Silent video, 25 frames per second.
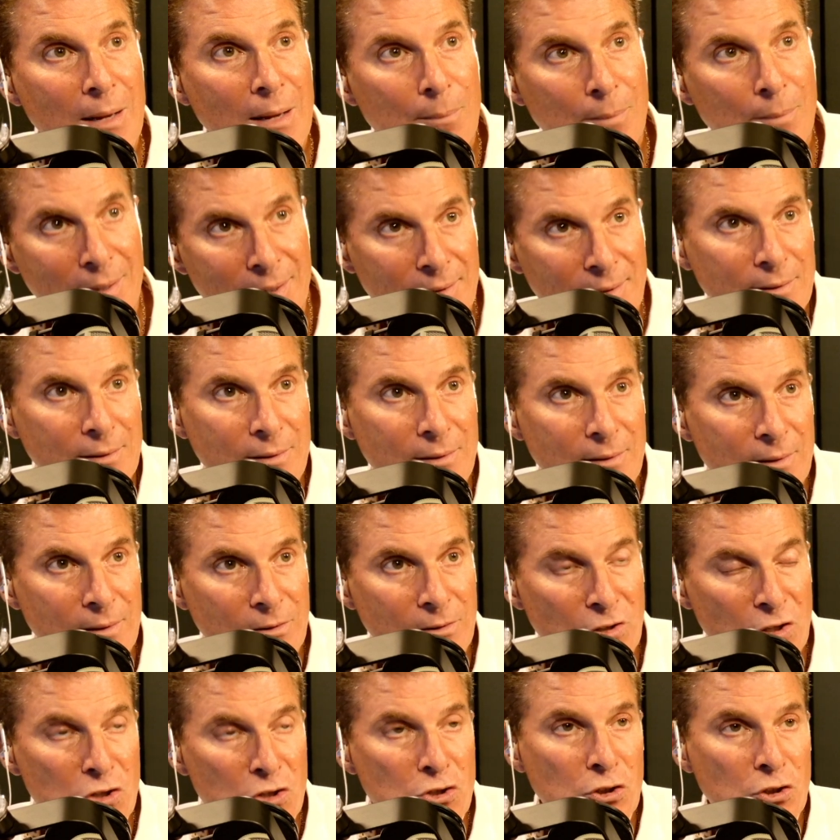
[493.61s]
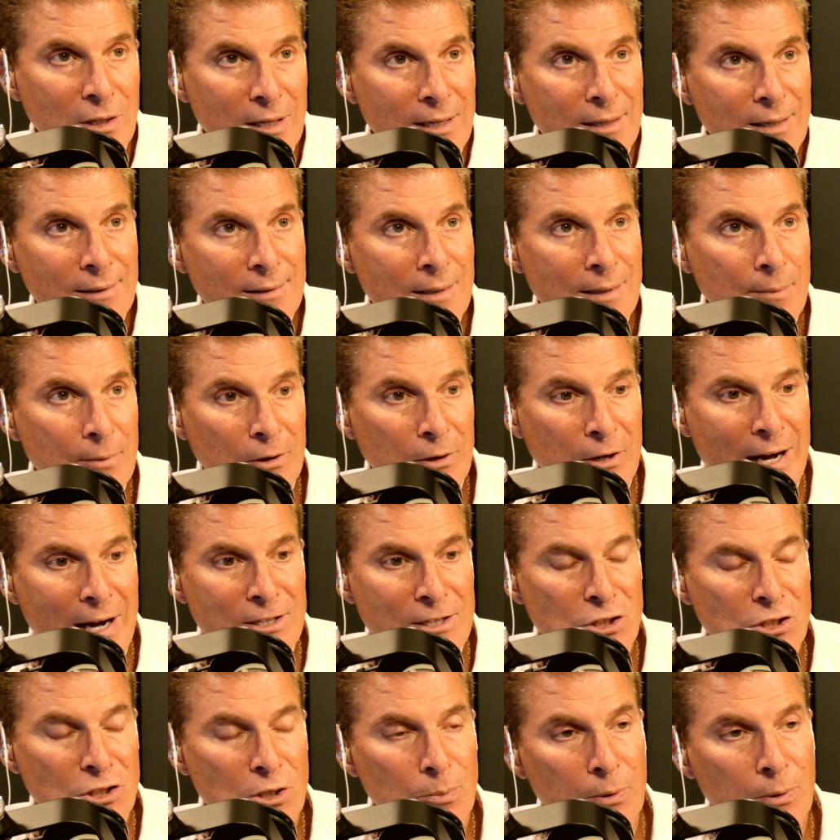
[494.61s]
but usually
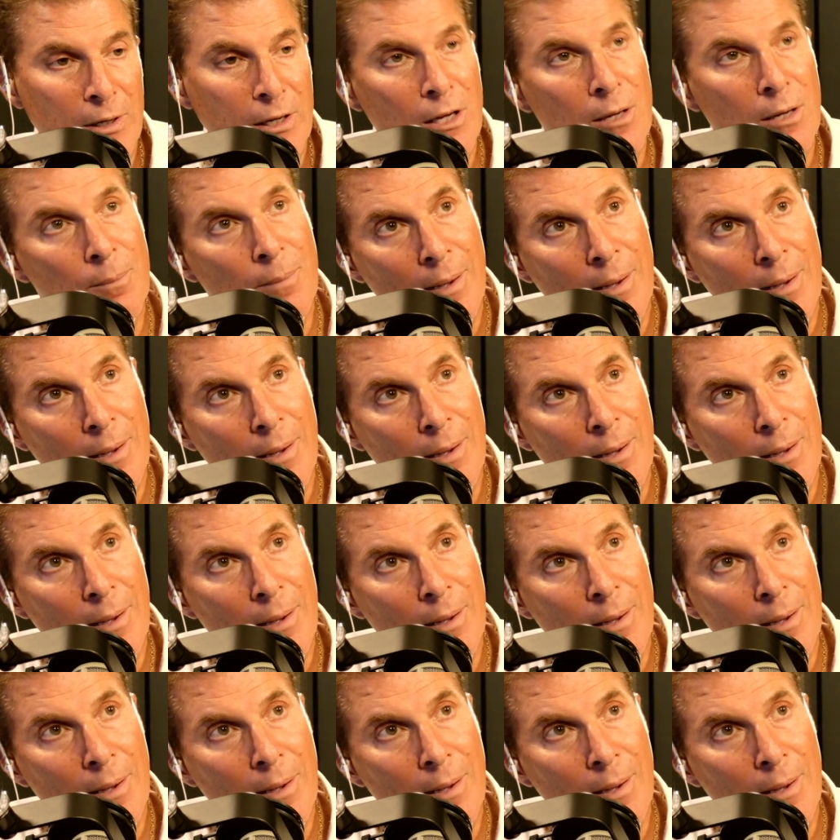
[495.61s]
Democrats do pretty good.